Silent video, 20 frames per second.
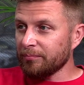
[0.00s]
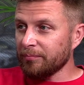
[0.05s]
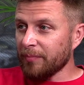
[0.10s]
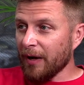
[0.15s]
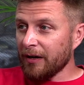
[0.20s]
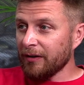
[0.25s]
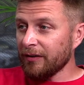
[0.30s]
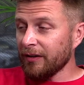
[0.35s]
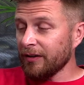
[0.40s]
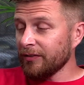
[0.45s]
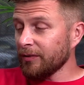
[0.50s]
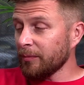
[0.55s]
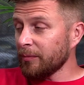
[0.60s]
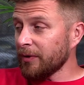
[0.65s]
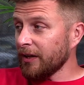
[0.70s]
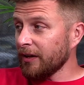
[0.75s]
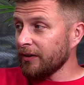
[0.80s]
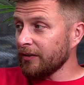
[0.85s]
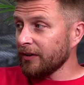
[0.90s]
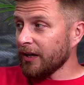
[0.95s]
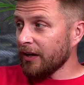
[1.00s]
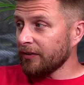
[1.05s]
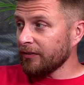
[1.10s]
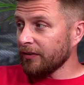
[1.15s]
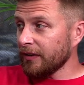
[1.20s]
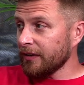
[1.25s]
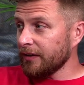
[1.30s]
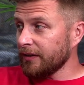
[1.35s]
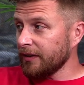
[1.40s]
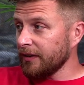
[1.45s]
better than some of the other guys
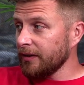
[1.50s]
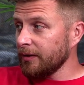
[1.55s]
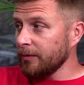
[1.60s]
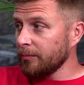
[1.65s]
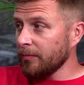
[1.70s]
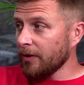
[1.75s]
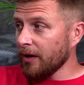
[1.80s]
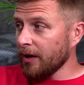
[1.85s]
on the team.